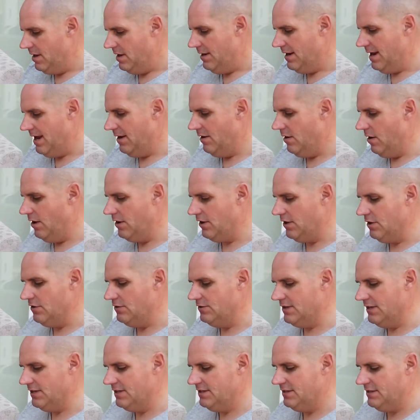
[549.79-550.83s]
Now I
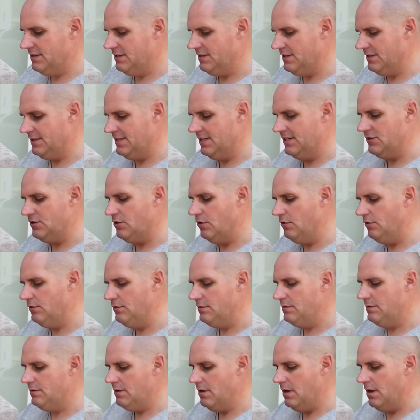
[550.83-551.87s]
use this to sit on